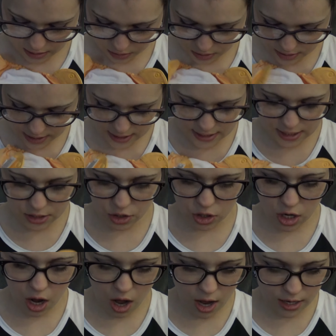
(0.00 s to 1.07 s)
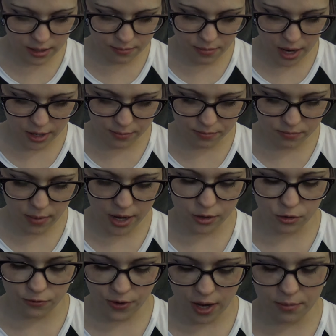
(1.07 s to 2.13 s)
it looks like these are cotton mi
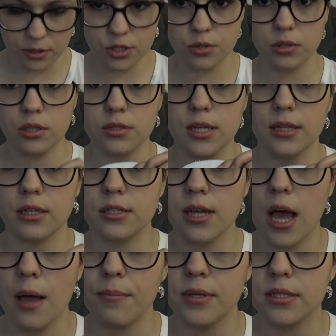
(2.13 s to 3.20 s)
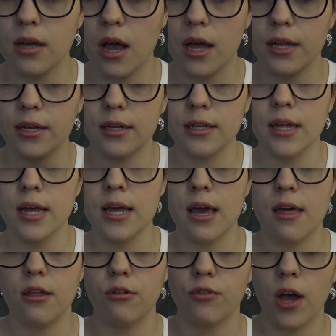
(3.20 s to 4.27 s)
microfiber, so it looks like the top is cotton,
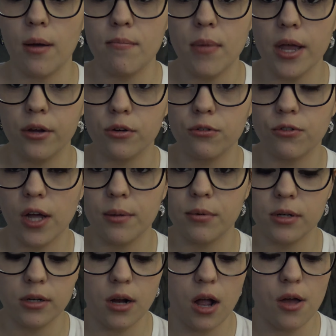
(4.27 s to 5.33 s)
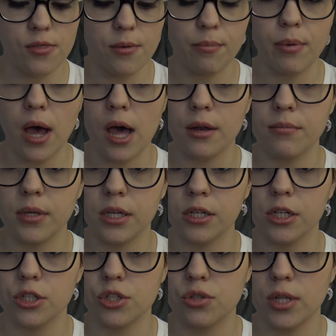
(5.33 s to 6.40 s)
and you've got microfiber on the bottom
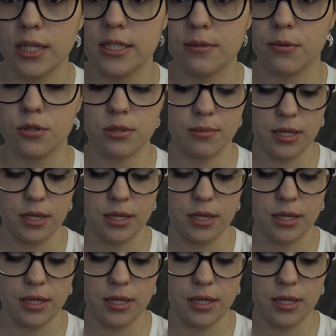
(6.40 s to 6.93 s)
here, so that's supposed to